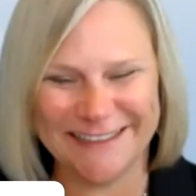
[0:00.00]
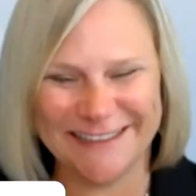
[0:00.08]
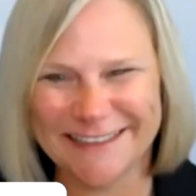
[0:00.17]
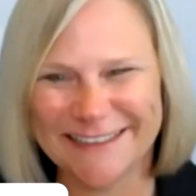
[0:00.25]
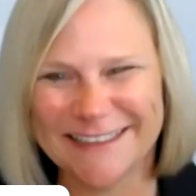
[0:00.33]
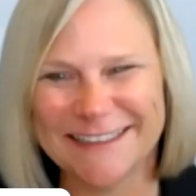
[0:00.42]

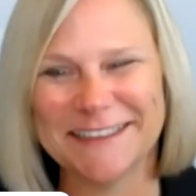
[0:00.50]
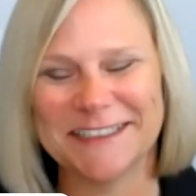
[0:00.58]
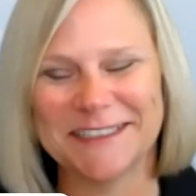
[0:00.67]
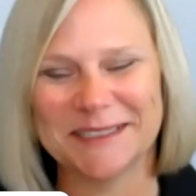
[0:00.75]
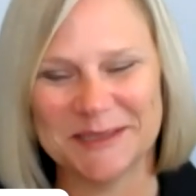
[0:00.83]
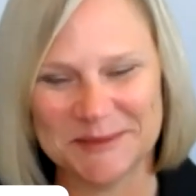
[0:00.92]
And so
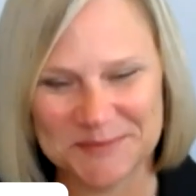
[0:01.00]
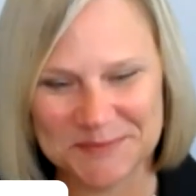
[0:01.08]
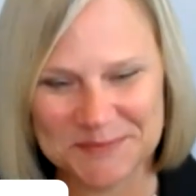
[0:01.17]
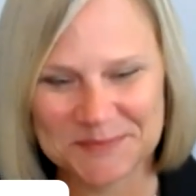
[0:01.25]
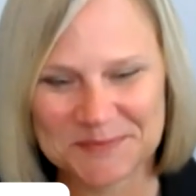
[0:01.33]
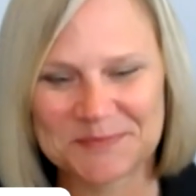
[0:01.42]
being
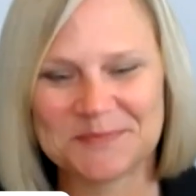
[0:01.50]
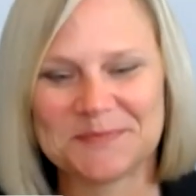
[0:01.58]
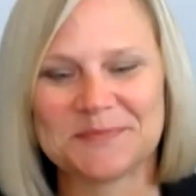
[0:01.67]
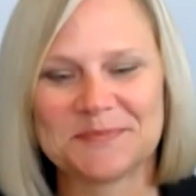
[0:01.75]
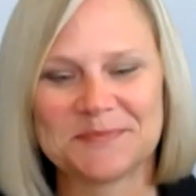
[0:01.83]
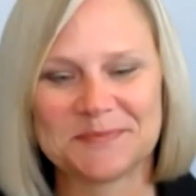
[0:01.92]

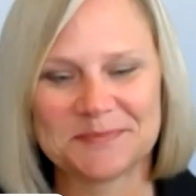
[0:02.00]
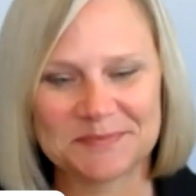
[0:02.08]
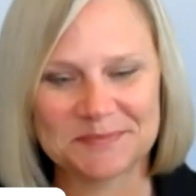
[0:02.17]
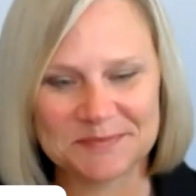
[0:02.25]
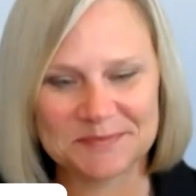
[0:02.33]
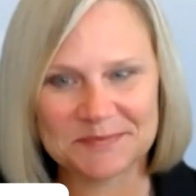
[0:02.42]
cognizant
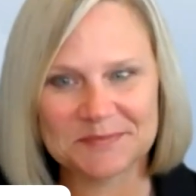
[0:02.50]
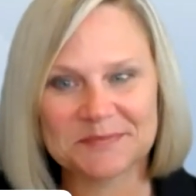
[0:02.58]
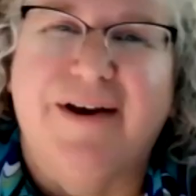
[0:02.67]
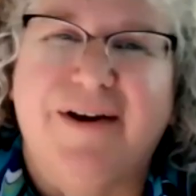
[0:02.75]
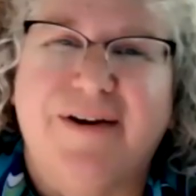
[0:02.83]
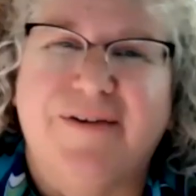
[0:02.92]

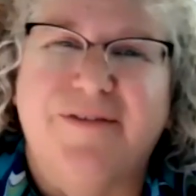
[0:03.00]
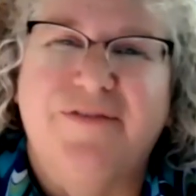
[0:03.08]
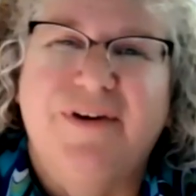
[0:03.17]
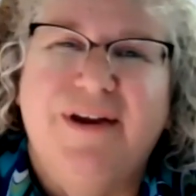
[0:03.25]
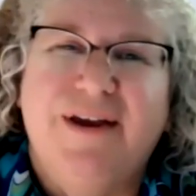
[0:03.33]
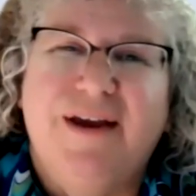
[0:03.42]
of
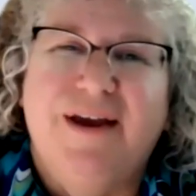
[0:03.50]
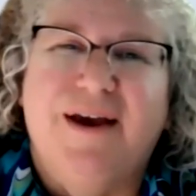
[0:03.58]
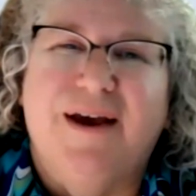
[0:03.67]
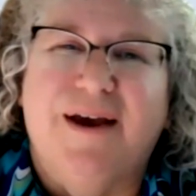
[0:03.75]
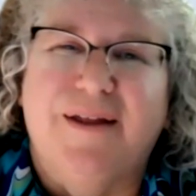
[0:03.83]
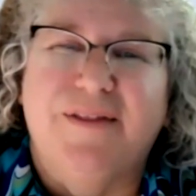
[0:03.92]

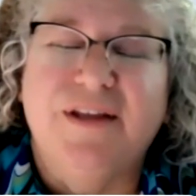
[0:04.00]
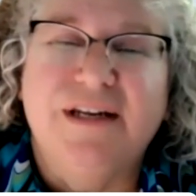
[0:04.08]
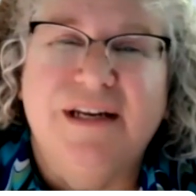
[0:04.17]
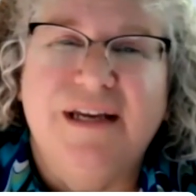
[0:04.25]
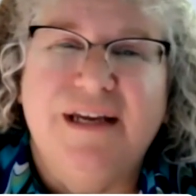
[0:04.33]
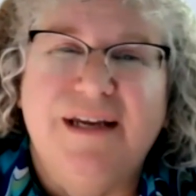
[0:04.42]
the
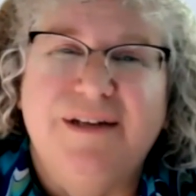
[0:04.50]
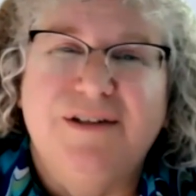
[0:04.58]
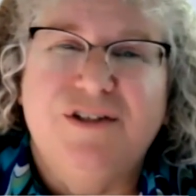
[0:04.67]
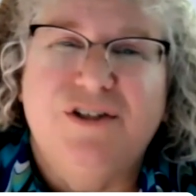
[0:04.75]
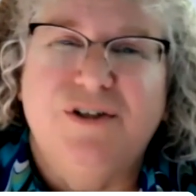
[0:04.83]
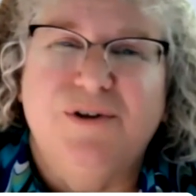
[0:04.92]

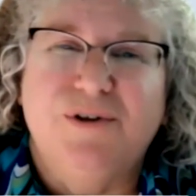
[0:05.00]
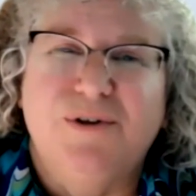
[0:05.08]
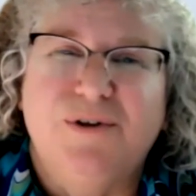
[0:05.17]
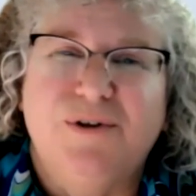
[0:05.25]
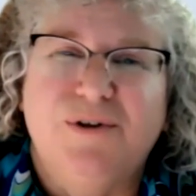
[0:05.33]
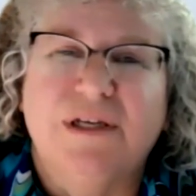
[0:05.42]
need
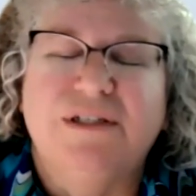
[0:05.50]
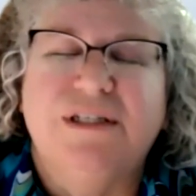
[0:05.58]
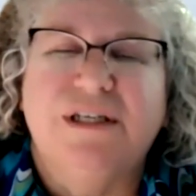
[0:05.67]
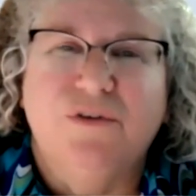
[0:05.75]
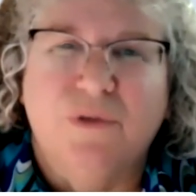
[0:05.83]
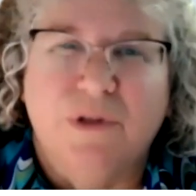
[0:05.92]
to
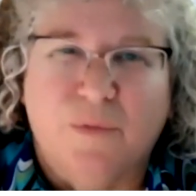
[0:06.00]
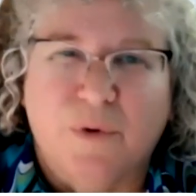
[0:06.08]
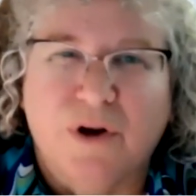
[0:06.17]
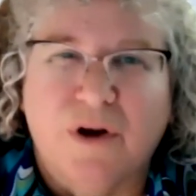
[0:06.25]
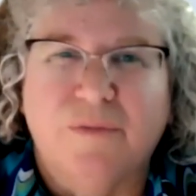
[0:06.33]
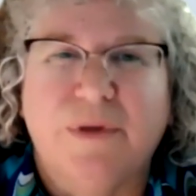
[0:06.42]
continually
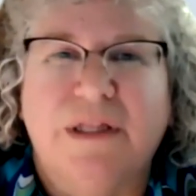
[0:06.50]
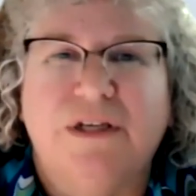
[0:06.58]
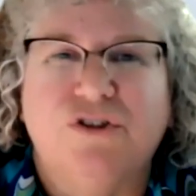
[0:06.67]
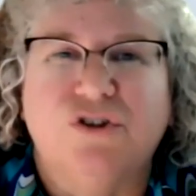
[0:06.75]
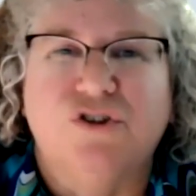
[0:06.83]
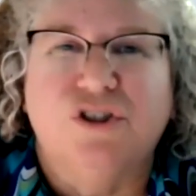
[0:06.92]
work on
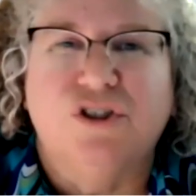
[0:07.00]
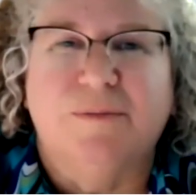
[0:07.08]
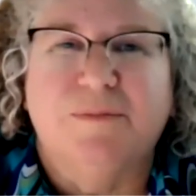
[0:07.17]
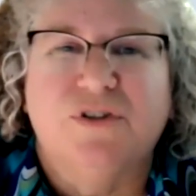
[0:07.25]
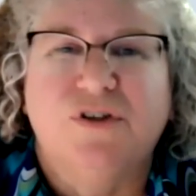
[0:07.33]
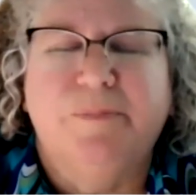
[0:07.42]

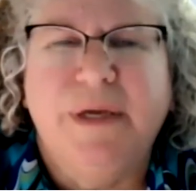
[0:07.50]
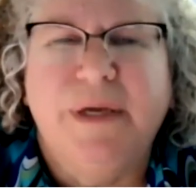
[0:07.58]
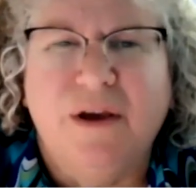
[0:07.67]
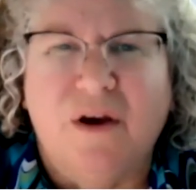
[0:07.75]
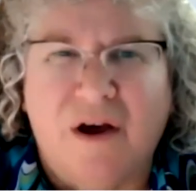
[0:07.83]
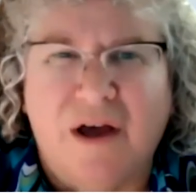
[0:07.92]
relationships, to
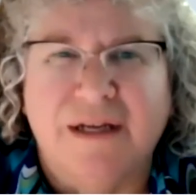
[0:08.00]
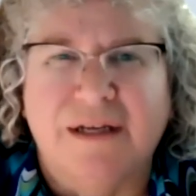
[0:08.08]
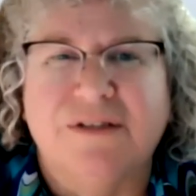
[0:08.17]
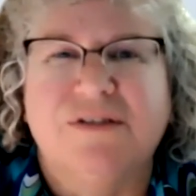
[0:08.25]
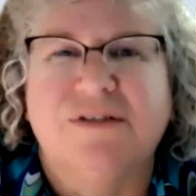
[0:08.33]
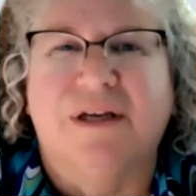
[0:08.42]
be
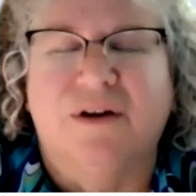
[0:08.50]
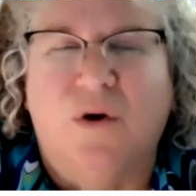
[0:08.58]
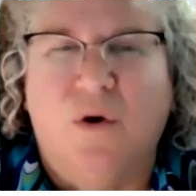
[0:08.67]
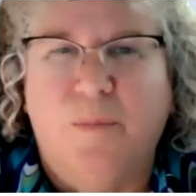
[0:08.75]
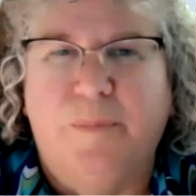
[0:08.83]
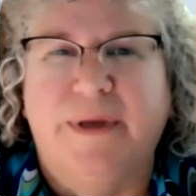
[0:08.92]
honest and
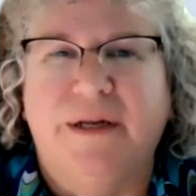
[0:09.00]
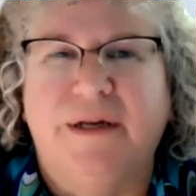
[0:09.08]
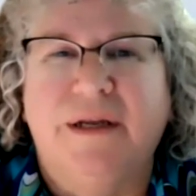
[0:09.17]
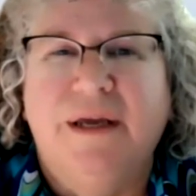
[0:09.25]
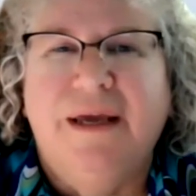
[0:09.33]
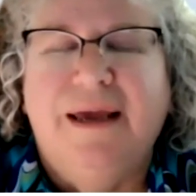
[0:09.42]
open.
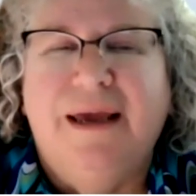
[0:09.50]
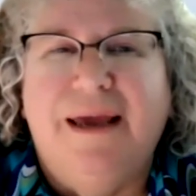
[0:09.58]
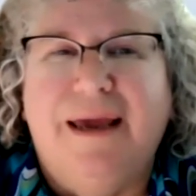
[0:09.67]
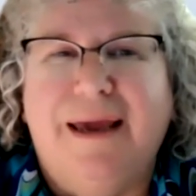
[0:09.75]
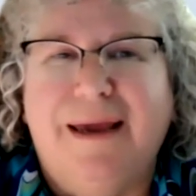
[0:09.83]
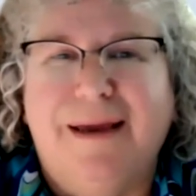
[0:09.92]

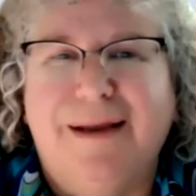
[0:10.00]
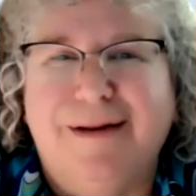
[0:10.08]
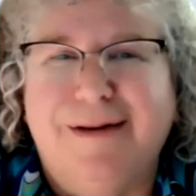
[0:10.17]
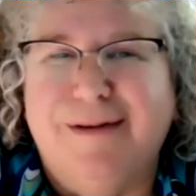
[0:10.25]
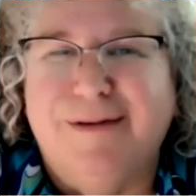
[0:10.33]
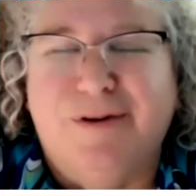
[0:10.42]

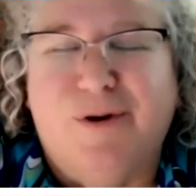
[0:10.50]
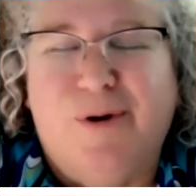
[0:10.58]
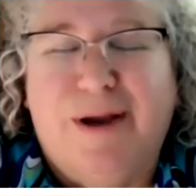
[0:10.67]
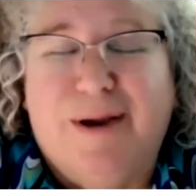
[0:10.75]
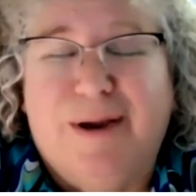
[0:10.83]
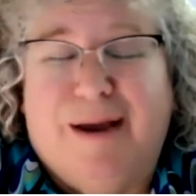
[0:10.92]
And,
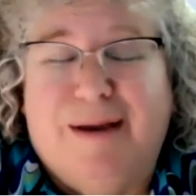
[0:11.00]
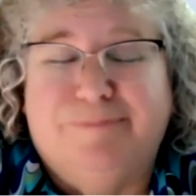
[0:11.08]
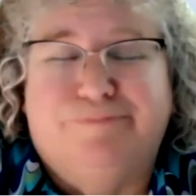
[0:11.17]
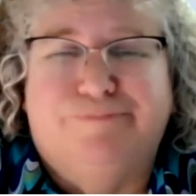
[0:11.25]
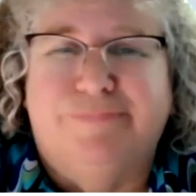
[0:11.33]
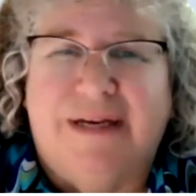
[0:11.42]

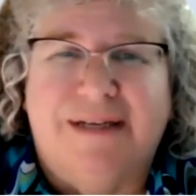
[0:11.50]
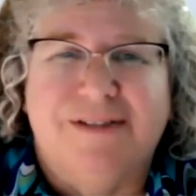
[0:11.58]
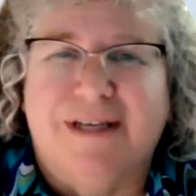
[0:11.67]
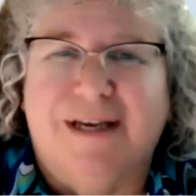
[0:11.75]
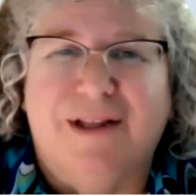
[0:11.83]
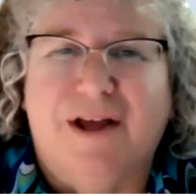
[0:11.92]
I
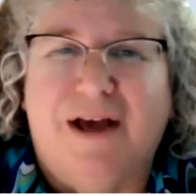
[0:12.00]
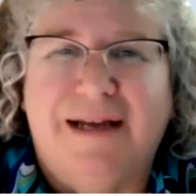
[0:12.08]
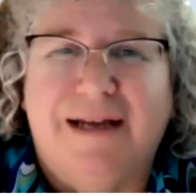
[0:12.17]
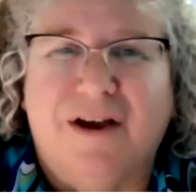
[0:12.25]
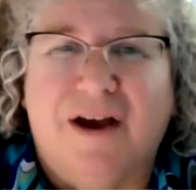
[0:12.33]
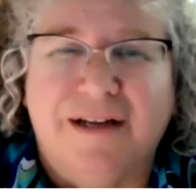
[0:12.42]
say a
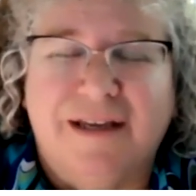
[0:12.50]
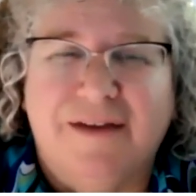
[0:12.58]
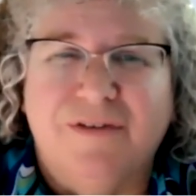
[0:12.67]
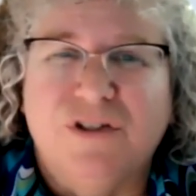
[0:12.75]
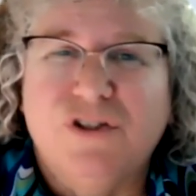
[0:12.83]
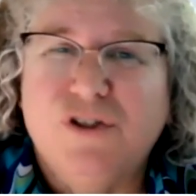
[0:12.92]
lot, God
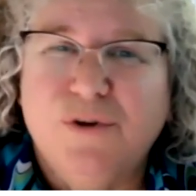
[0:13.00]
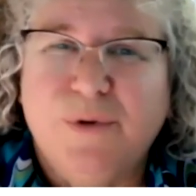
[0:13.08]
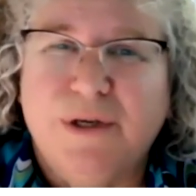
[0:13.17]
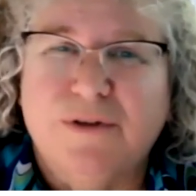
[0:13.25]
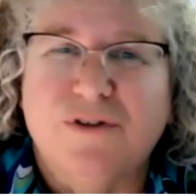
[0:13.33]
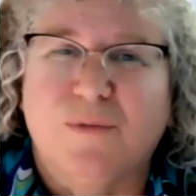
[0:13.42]
gave us 2
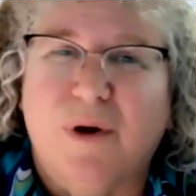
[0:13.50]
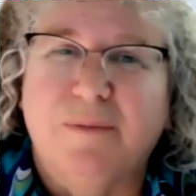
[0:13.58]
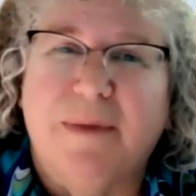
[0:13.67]
ears and 1